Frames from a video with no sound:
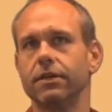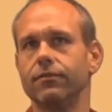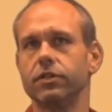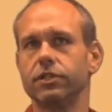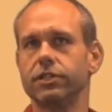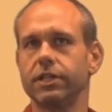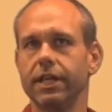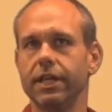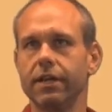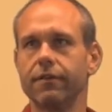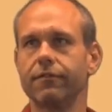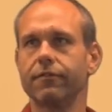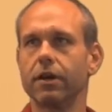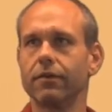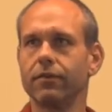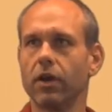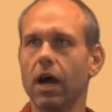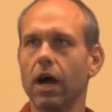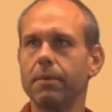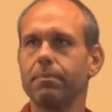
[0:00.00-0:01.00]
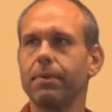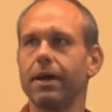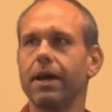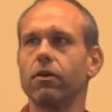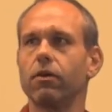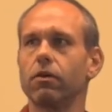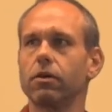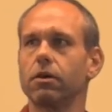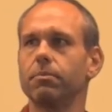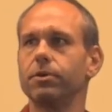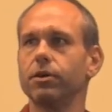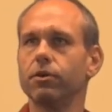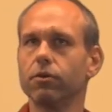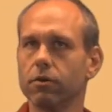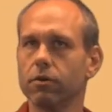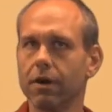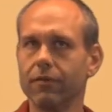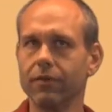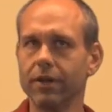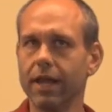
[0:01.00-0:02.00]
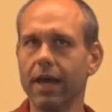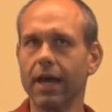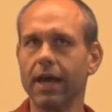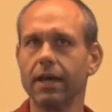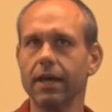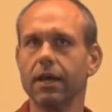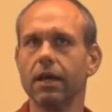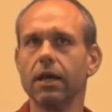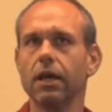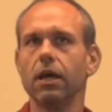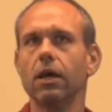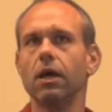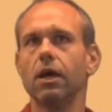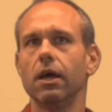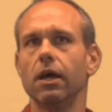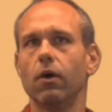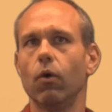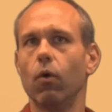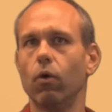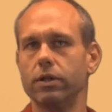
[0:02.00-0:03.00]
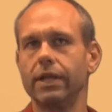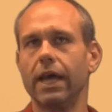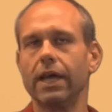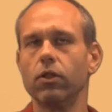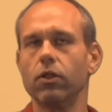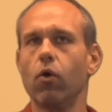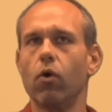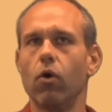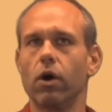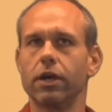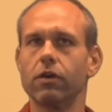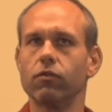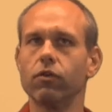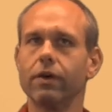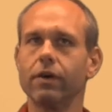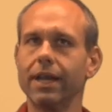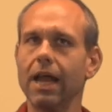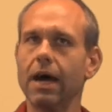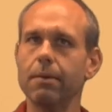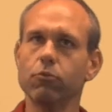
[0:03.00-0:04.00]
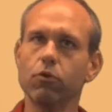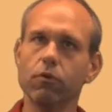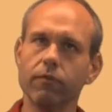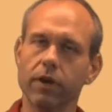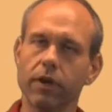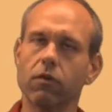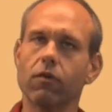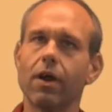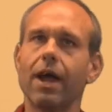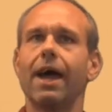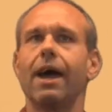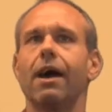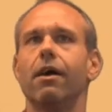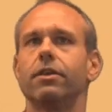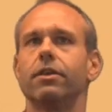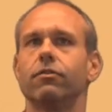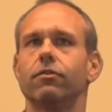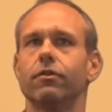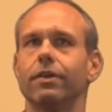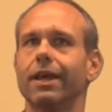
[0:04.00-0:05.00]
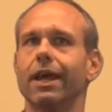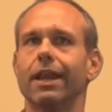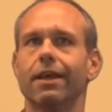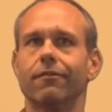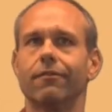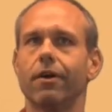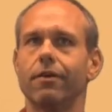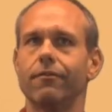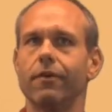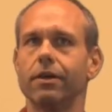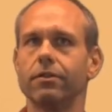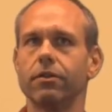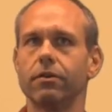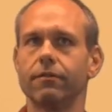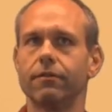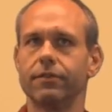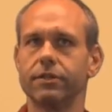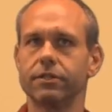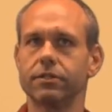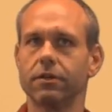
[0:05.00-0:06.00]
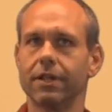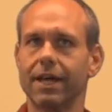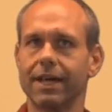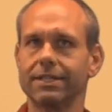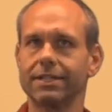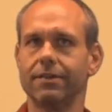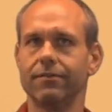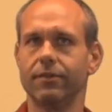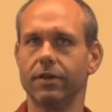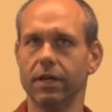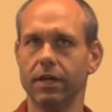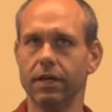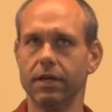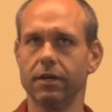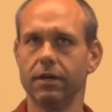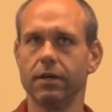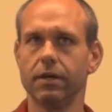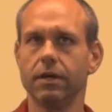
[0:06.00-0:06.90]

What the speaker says: If you're sitting in front of an iPad or a computer every day, all day long, you're really not moving around, you're really getting very, very little physical activity.